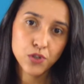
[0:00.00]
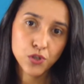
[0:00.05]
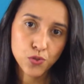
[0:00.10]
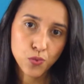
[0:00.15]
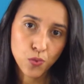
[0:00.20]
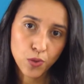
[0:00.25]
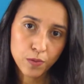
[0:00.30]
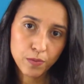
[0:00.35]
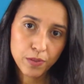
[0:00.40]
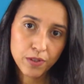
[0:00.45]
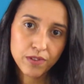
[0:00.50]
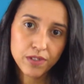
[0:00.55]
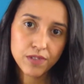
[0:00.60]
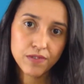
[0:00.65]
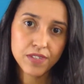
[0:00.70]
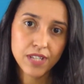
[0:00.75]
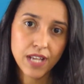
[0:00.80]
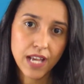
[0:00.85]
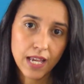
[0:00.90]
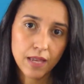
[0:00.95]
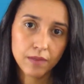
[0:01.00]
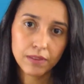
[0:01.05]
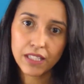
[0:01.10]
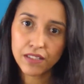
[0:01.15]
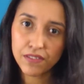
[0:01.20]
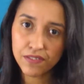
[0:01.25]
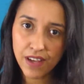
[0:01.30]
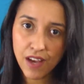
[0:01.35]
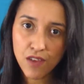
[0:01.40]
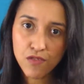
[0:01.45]
short period of time, like
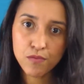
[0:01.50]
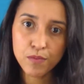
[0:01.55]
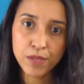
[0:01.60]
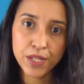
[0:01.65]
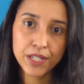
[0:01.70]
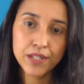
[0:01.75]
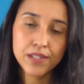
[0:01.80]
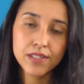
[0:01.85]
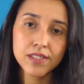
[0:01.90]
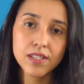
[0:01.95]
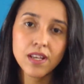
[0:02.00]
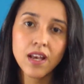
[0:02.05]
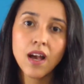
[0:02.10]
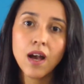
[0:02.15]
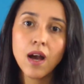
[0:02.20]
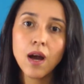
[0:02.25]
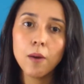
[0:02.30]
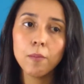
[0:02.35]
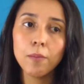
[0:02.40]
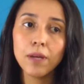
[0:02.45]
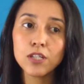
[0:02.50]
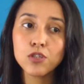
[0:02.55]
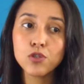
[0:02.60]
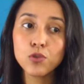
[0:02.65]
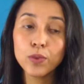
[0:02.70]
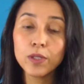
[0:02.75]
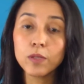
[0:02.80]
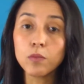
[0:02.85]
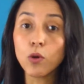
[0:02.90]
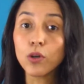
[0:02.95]
5 minutes, but
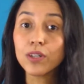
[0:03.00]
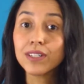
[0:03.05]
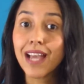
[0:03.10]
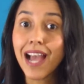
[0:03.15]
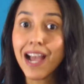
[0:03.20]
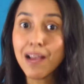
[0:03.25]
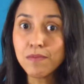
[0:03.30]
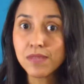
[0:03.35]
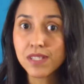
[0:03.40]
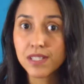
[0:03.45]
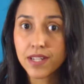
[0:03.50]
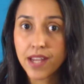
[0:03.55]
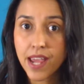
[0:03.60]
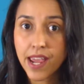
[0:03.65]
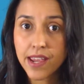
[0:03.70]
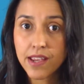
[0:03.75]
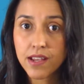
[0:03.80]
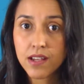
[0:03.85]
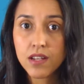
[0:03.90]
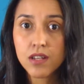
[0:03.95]
do it more times a day.